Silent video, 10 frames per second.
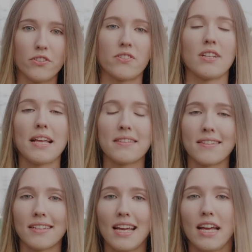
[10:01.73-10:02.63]
this
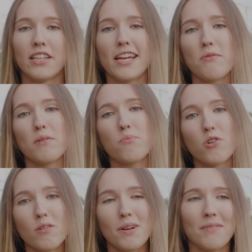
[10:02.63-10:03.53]
lesson, they will
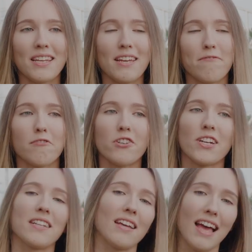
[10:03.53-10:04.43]
probably
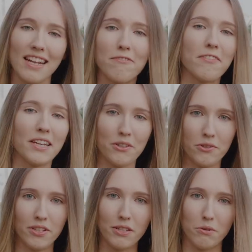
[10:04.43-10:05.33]
forget anything you
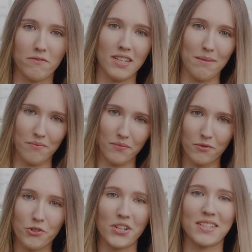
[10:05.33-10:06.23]
did with them
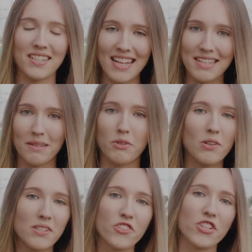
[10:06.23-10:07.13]
during this lesson
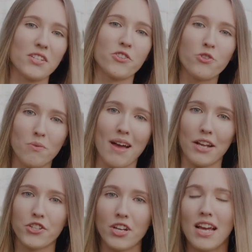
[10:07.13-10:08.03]
because it's just too
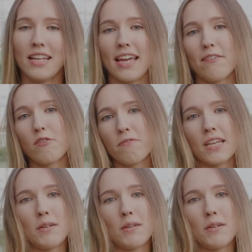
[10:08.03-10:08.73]
much. They have to think